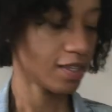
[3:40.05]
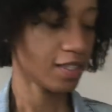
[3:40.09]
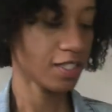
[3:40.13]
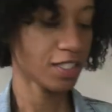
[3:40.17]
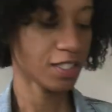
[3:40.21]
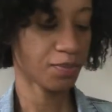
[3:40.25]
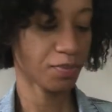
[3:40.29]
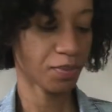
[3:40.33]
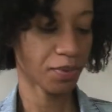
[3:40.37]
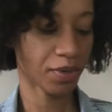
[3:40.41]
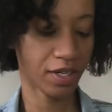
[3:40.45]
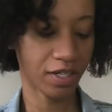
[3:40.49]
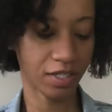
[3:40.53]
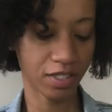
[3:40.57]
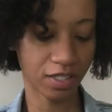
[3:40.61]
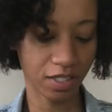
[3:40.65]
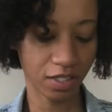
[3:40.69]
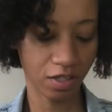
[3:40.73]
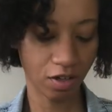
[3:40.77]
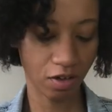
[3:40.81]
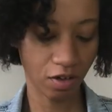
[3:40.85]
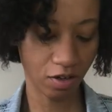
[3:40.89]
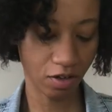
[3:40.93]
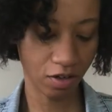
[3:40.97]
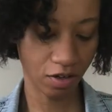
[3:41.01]
this brand is
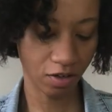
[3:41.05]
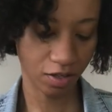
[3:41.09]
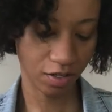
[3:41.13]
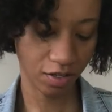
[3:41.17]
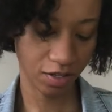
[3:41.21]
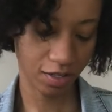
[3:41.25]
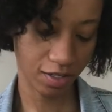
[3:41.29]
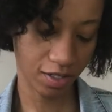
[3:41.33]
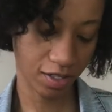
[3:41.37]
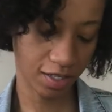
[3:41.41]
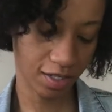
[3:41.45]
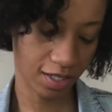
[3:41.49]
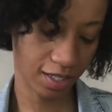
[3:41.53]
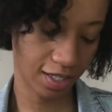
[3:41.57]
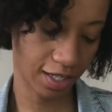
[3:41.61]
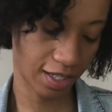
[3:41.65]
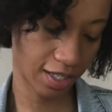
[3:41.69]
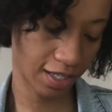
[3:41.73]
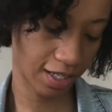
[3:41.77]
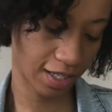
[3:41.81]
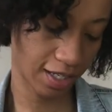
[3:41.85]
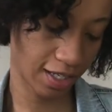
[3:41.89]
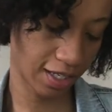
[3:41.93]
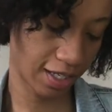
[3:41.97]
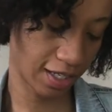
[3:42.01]
called
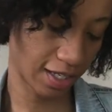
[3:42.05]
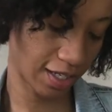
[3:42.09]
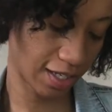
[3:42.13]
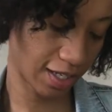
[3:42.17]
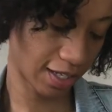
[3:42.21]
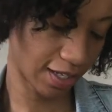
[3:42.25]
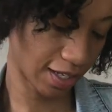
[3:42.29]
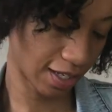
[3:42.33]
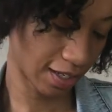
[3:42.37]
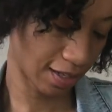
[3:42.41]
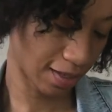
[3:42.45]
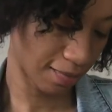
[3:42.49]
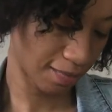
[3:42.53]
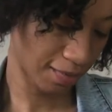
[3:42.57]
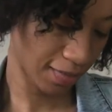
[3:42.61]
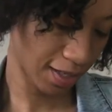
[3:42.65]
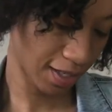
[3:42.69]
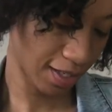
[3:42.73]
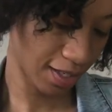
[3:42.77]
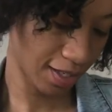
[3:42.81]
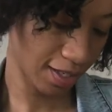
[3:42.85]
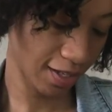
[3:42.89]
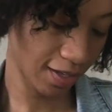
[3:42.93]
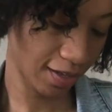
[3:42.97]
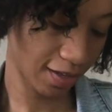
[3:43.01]

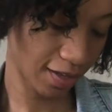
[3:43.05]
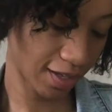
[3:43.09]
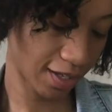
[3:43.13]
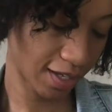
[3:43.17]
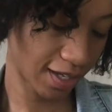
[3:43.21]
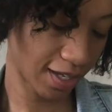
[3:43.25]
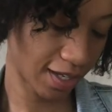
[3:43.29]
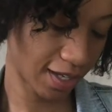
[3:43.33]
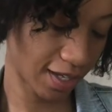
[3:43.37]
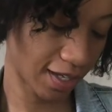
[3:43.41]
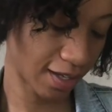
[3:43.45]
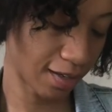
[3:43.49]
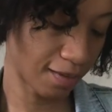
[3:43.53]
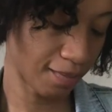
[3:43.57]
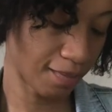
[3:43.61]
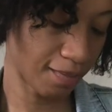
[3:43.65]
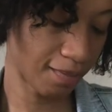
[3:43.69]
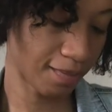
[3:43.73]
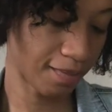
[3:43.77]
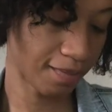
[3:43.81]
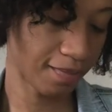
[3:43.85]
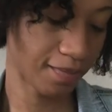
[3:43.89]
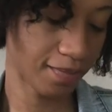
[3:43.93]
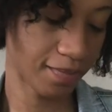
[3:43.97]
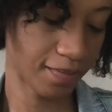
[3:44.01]
Yumi Kim
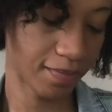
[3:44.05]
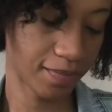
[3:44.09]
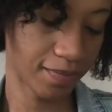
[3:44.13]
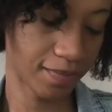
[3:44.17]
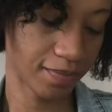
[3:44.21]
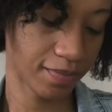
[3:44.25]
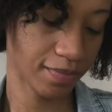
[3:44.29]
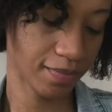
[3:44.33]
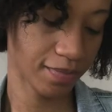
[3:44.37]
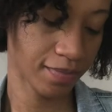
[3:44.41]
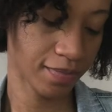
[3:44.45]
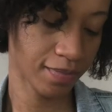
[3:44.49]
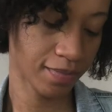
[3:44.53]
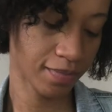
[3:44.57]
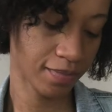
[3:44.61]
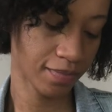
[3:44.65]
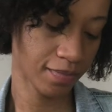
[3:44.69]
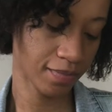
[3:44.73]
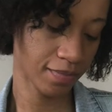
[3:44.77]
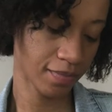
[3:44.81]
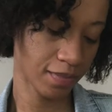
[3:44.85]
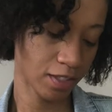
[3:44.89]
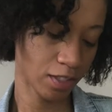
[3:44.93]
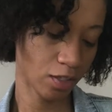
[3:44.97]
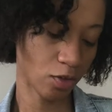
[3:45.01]

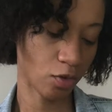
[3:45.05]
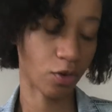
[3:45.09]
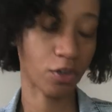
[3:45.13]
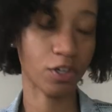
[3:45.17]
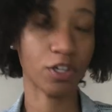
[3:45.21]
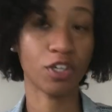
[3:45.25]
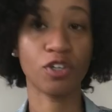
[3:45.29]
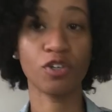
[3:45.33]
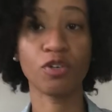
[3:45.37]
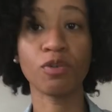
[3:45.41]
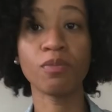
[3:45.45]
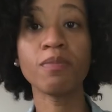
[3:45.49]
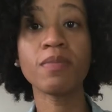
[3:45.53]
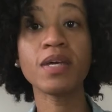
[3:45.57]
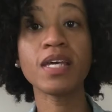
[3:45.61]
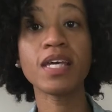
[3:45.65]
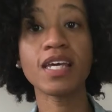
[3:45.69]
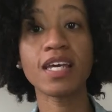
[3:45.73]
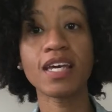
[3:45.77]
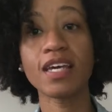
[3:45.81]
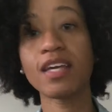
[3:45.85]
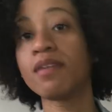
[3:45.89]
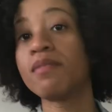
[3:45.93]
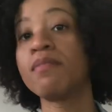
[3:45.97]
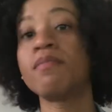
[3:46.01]
or Yumi
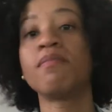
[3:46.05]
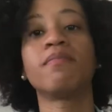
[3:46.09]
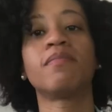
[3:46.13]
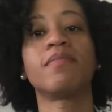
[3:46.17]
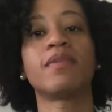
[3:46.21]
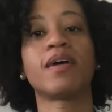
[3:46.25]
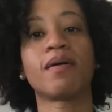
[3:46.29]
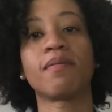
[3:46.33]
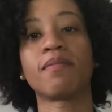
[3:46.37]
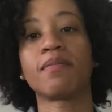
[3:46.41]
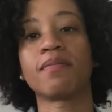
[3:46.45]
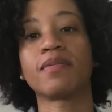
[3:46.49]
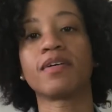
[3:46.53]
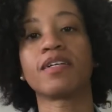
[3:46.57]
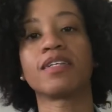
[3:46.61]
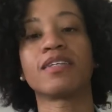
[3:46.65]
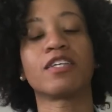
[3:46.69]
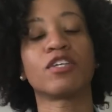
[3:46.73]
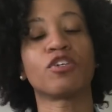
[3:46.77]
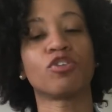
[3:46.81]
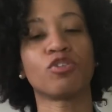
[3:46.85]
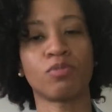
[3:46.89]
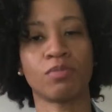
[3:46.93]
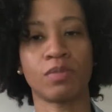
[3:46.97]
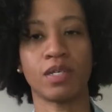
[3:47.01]
Kim. Um,
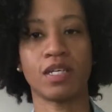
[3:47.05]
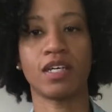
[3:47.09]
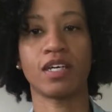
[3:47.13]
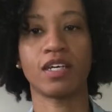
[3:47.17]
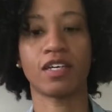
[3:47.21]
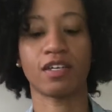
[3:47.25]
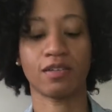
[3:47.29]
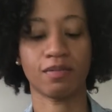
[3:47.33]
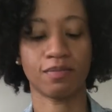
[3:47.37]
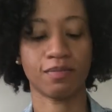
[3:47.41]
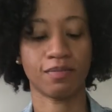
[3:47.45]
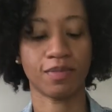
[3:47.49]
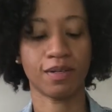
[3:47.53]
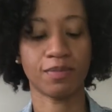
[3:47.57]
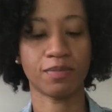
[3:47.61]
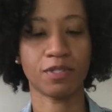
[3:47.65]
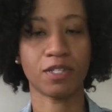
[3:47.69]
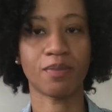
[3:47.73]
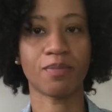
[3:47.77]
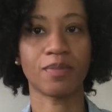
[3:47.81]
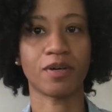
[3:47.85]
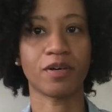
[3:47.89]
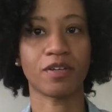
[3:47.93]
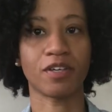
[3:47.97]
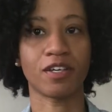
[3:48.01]
Yumi Kim. I'm
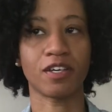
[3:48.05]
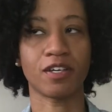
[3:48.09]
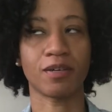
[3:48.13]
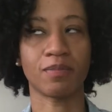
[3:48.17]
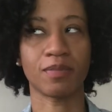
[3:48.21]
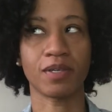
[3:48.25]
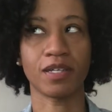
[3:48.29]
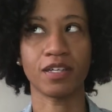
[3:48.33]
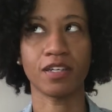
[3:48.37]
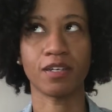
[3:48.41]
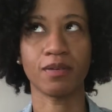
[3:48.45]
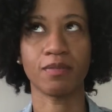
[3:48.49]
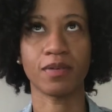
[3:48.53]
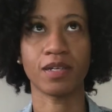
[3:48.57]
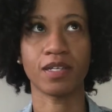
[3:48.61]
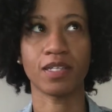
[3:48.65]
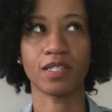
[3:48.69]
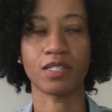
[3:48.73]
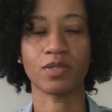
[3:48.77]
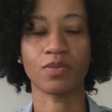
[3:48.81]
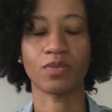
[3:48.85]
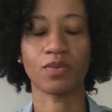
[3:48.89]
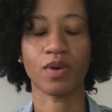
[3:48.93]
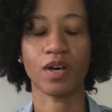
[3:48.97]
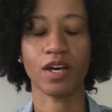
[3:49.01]
talking about Yummy. Yummy
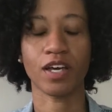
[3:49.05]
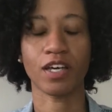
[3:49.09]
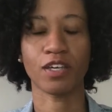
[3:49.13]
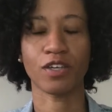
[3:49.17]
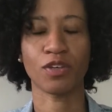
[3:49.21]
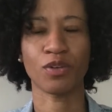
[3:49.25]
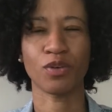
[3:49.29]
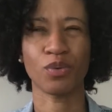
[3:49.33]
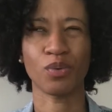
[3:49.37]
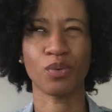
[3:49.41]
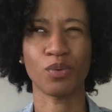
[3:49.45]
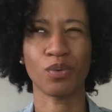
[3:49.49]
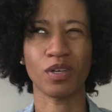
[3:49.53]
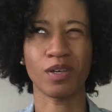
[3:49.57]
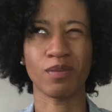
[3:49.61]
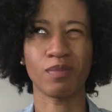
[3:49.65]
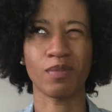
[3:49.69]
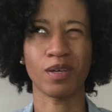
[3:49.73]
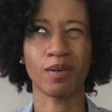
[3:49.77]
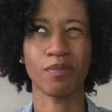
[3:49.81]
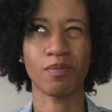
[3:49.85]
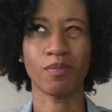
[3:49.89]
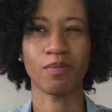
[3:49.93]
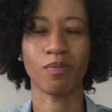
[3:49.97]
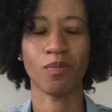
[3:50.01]
is Y U M
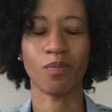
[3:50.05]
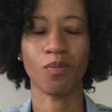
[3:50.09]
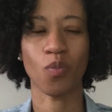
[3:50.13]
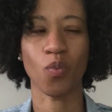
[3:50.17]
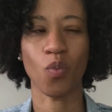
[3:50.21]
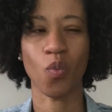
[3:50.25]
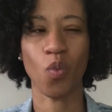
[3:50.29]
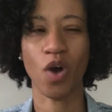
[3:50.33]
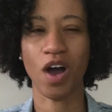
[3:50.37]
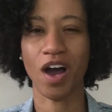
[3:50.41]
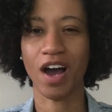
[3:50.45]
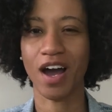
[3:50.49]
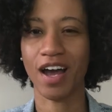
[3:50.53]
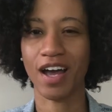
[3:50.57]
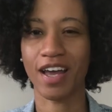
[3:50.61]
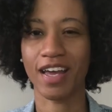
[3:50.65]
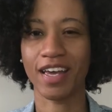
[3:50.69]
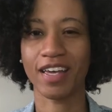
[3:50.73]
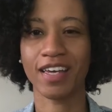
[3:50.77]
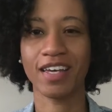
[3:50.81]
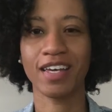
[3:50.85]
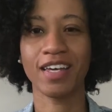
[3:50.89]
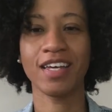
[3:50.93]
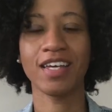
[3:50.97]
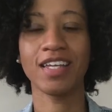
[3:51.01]
M Y.
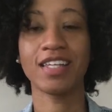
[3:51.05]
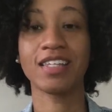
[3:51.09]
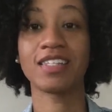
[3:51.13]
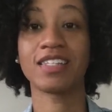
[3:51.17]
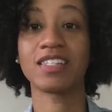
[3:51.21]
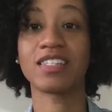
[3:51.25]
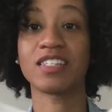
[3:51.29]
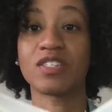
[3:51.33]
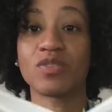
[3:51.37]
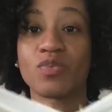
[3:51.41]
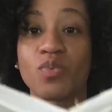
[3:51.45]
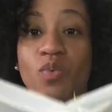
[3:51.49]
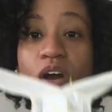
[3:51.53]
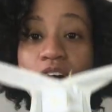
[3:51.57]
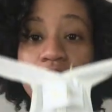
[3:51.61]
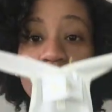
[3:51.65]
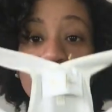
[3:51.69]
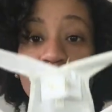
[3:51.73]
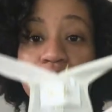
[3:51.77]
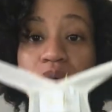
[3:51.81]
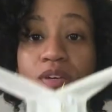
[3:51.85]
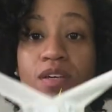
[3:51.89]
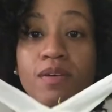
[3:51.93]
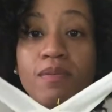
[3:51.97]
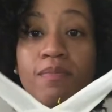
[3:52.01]
This is Y
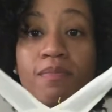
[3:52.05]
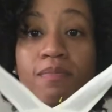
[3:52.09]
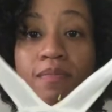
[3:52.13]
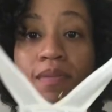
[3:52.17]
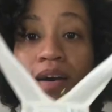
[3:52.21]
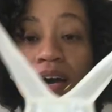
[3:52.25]
U M